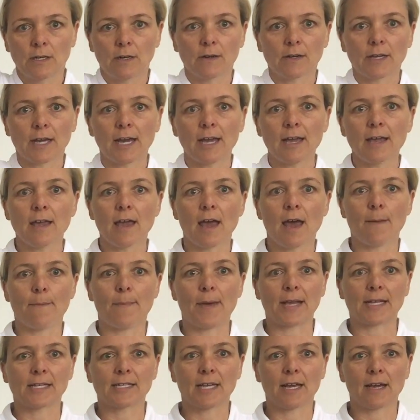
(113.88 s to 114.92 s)
Okay, and
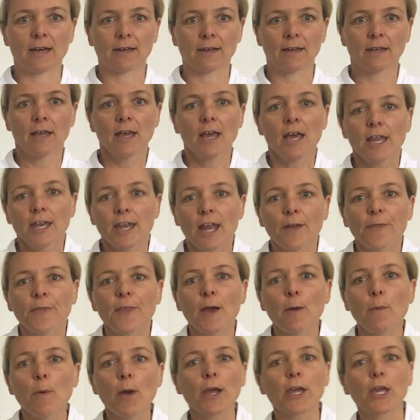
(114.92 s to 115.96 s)
back down. Now, if they're
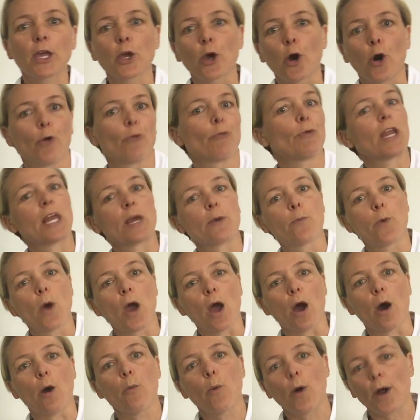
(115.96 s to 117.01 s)
working all really
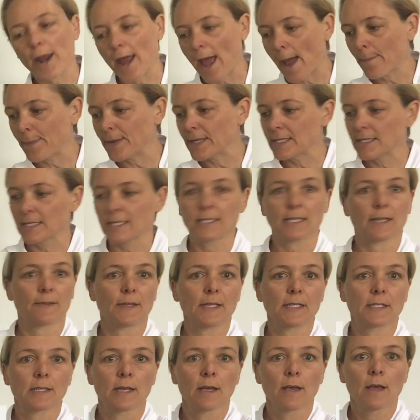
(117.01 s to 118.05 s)
well, what happens is that
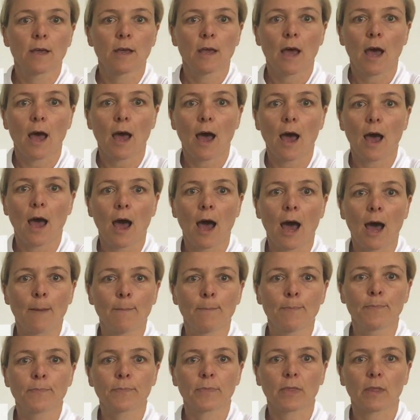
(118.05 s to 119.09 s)
this
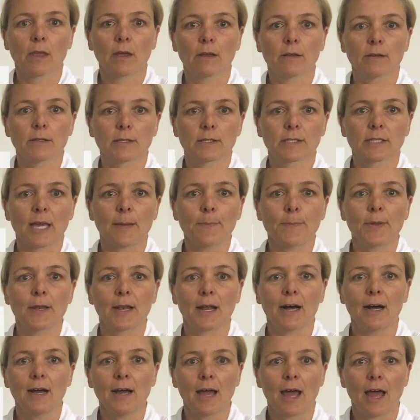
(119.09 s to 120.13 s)

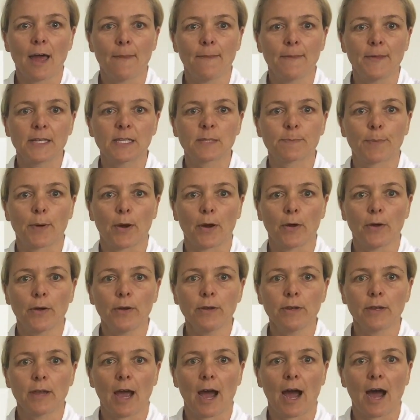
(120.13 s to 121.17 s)
scapula and this
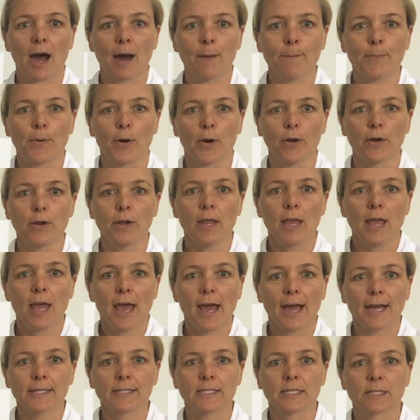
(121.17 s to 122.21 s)
bone, your arm bone,
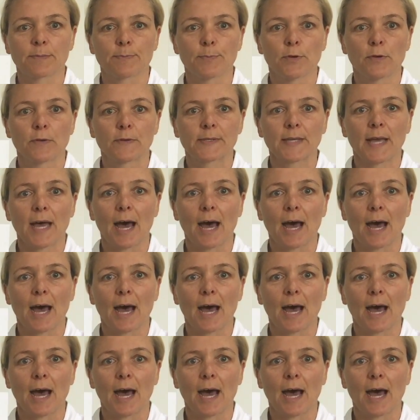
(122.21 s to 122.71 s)
as this moves